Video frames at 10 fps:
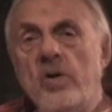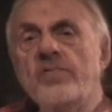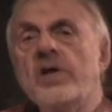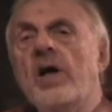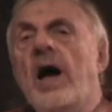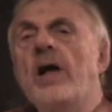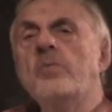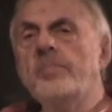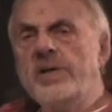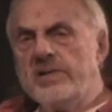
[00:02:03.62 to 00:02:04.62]
of the guide
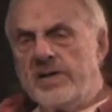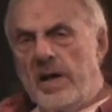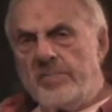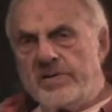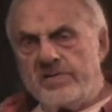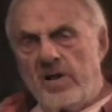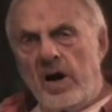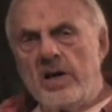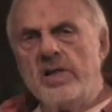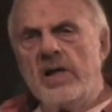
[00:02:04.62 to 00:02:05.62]
will be to get me
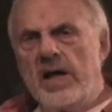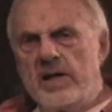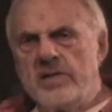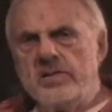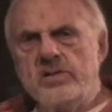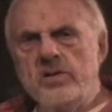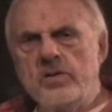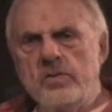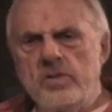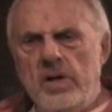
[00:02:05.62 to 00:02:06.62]
started and
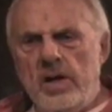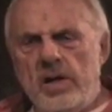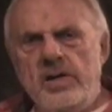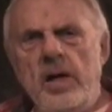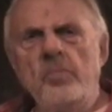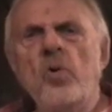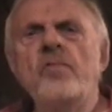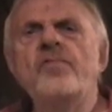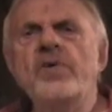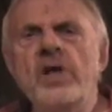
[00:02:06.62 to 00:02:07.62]
to get more
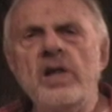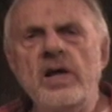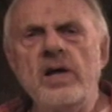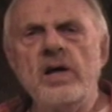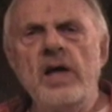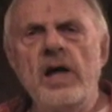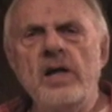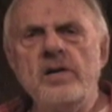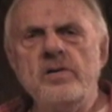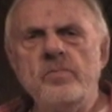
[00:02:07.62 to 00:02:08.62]
feeling
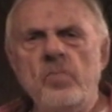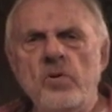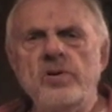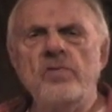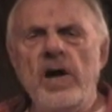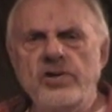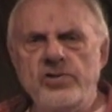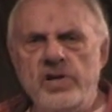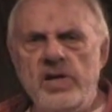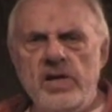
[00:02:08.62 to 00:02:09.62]
and more
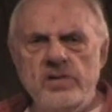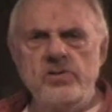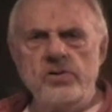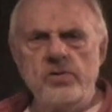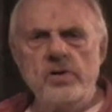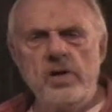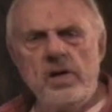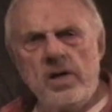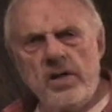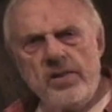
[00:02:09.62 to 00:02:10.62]
direction into
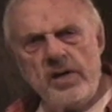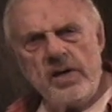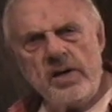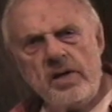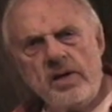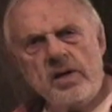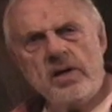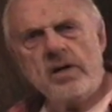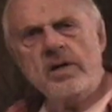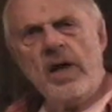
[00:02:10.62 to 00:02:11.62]
the
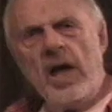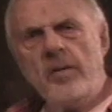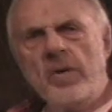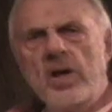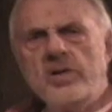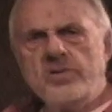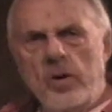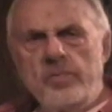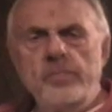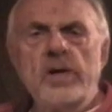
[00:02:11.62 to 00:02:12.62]
game.
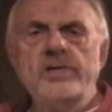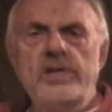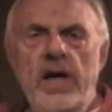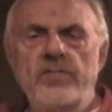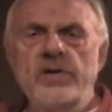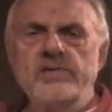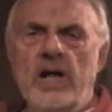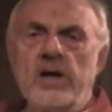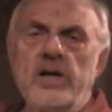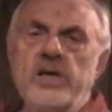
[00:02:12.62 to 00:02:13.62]
So David is
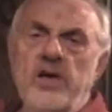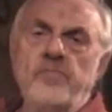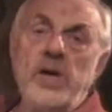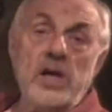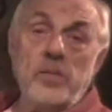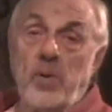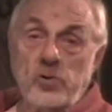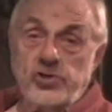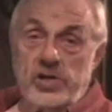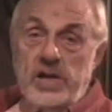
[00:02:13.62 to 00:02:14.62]
now going to give me an
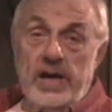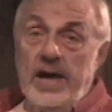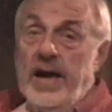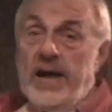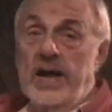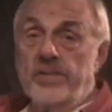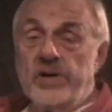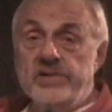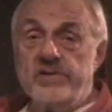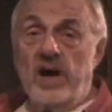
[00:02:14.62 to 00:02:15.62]
emotion, and I'm
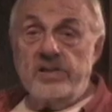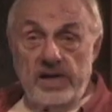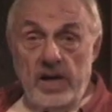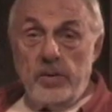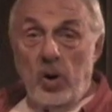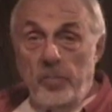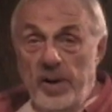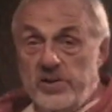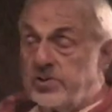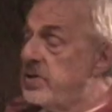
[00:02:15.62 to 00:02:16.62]
going to start the emo
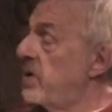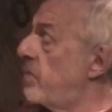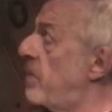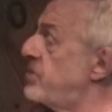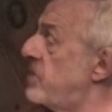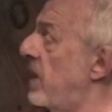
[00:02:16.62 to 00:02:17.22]
pitch. What would you